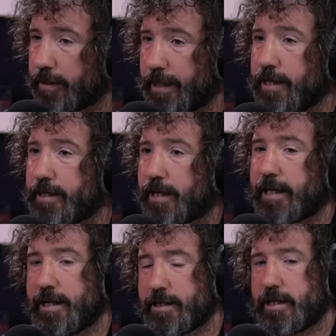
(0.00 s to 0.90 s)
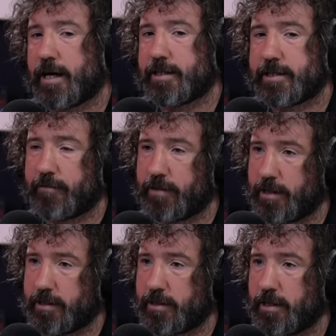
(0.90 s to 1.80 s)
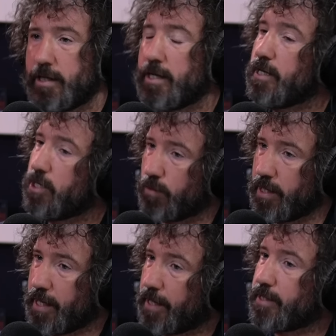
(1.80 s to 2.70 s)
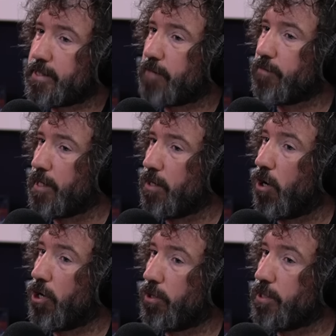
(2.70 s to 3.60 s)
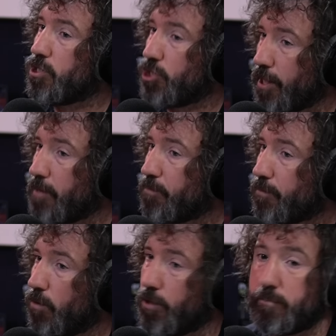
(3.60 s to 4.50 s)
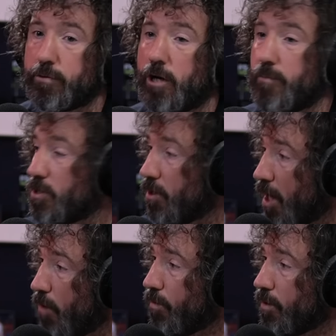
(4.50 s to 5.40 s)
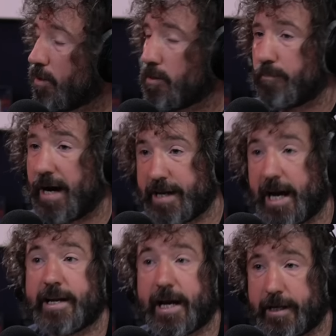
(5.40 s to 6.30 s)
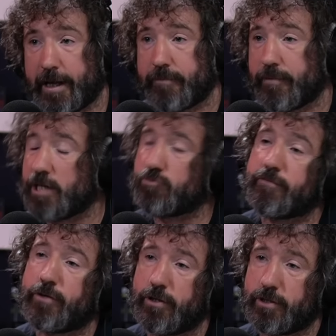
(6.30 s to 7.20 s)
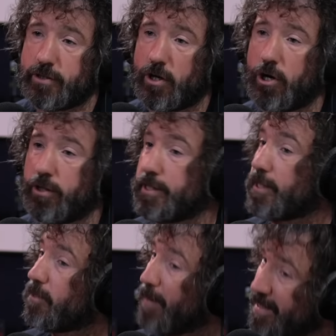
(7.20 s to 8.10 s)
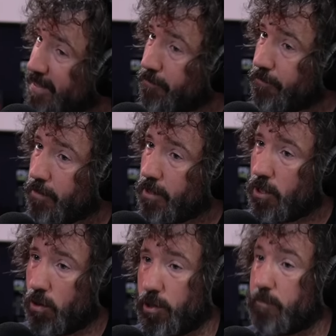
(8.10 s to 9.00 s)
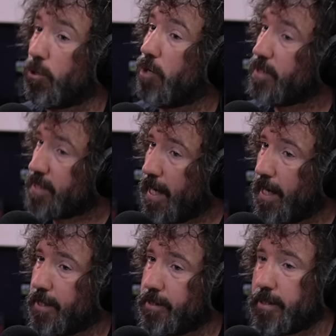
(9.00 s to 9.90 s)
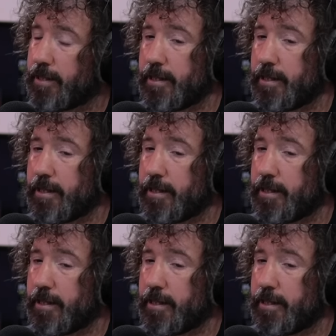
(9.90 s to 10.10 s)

The key decade is the 1970s. So in 1970, oil is cheap, unemployment's low. By 1980, it's reversed. Oil is expensive, unemployment's high.